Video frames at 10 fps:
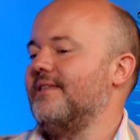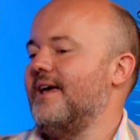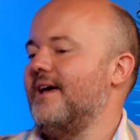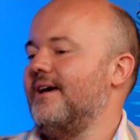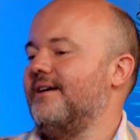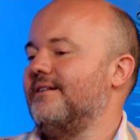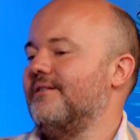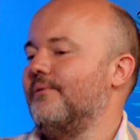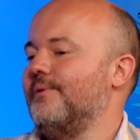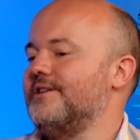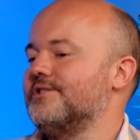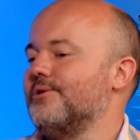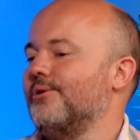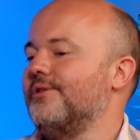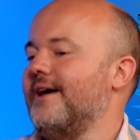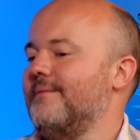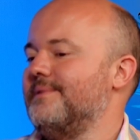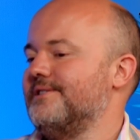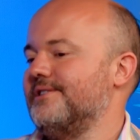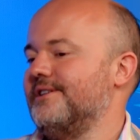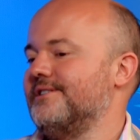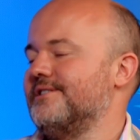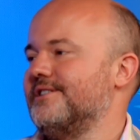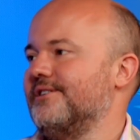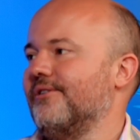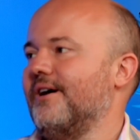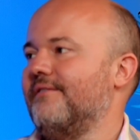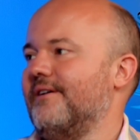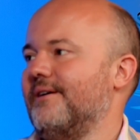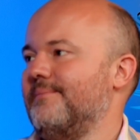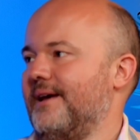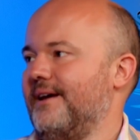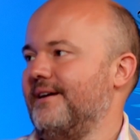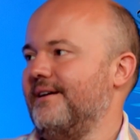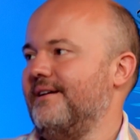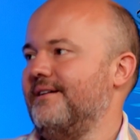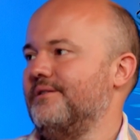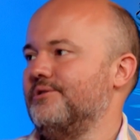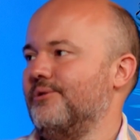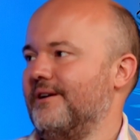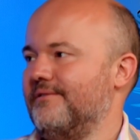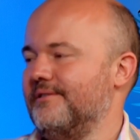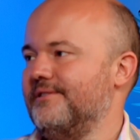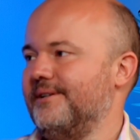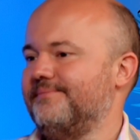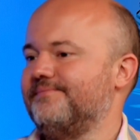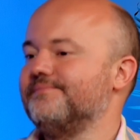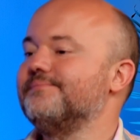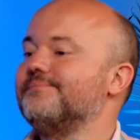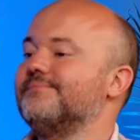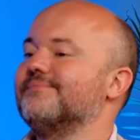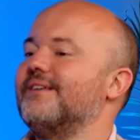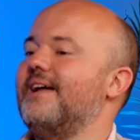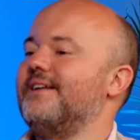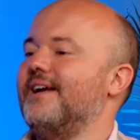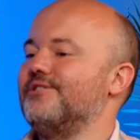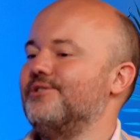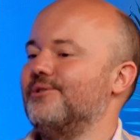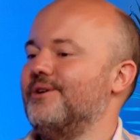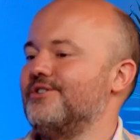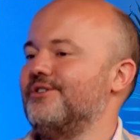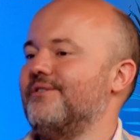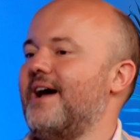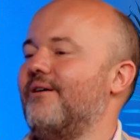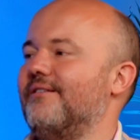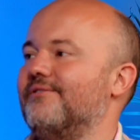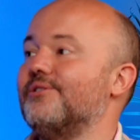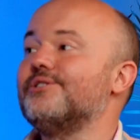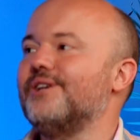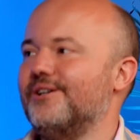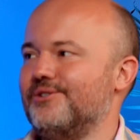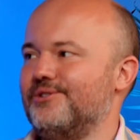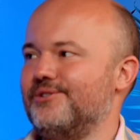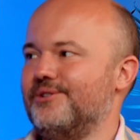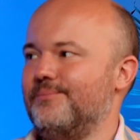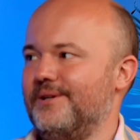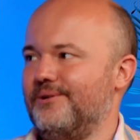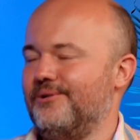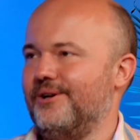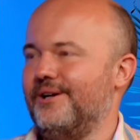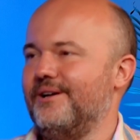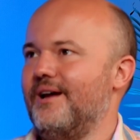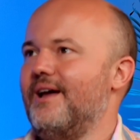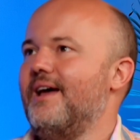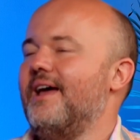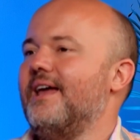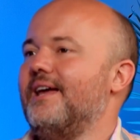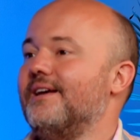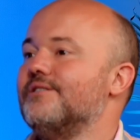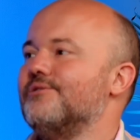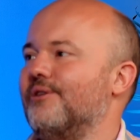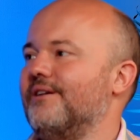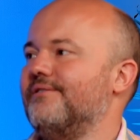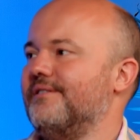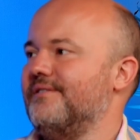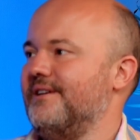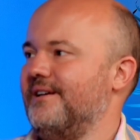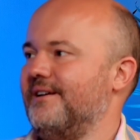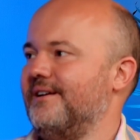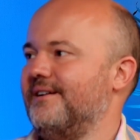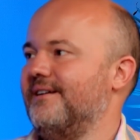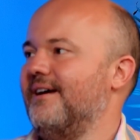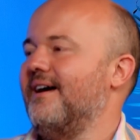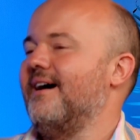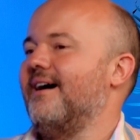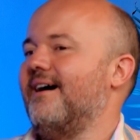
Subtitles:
And then we sold that business to Silicon Valley Bank in 2015. And to answer your question of how I first got introduced to Bitcoin, in 2015,